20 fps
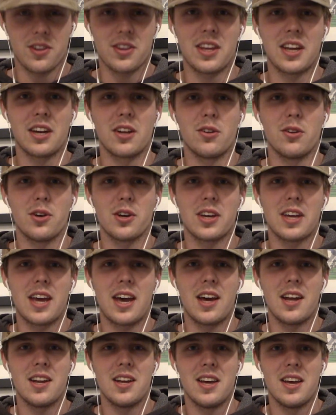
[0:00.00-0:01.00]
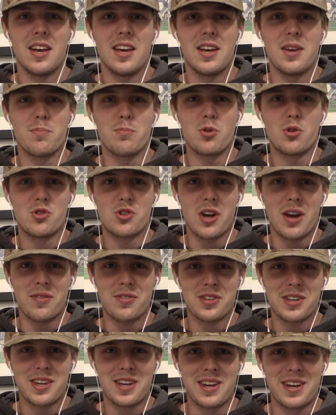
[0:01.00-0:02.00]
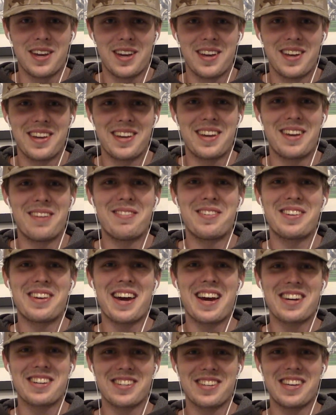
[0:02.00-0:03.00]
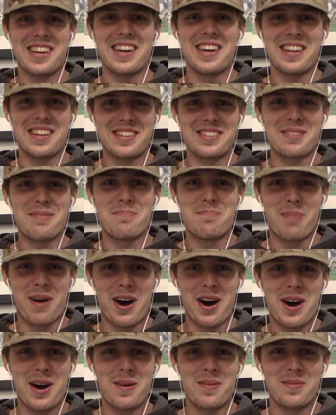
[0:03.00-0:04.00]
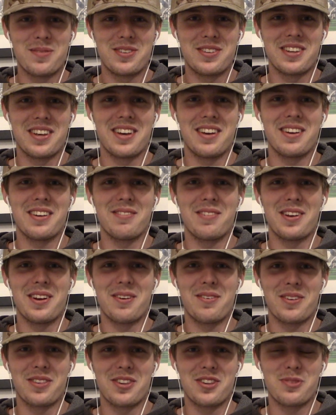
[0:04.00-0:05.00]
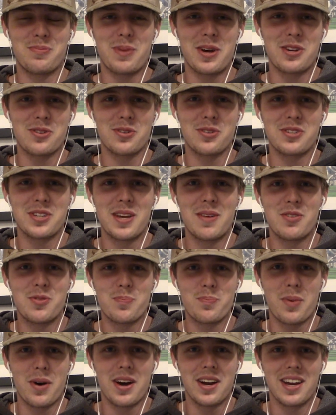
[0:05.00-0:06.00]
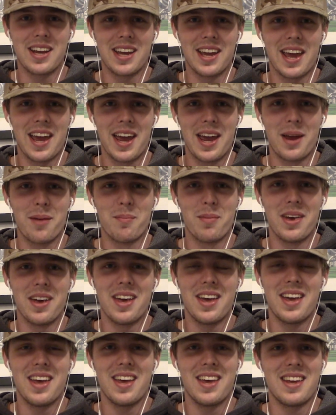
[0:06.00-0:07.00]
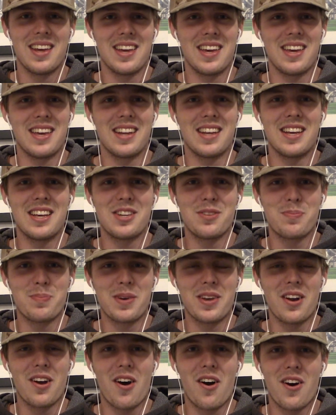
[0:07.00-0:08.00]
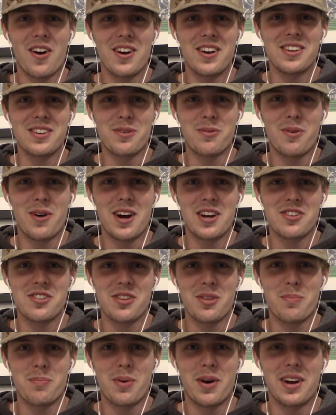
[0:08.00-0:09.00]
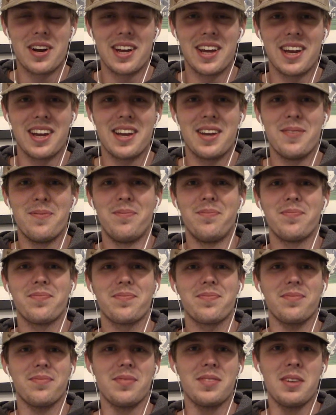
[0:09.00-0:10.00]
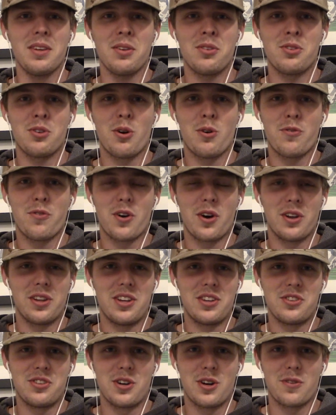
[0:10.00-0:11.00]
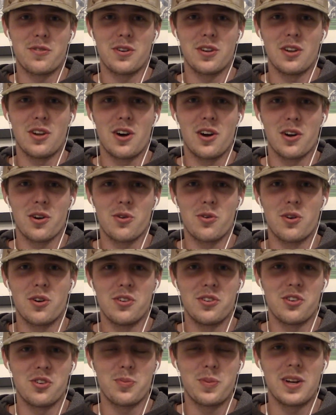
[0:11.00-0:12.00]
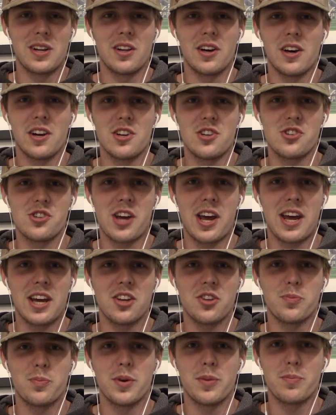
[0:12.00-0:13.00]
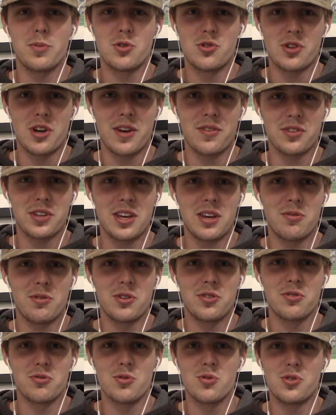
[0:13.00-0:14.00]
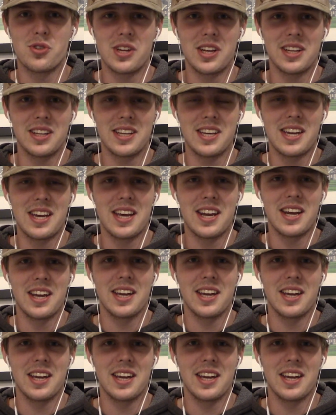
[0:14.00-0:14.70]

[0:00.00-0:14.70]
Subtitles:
thing to look at, Buchevsky. He was actually hitting some bombs, with the special teams punting game. And it's been hard to watch the punting so far this year for the Longhorns. There's been a lot of shanks, but Buchevsky was routinely hitting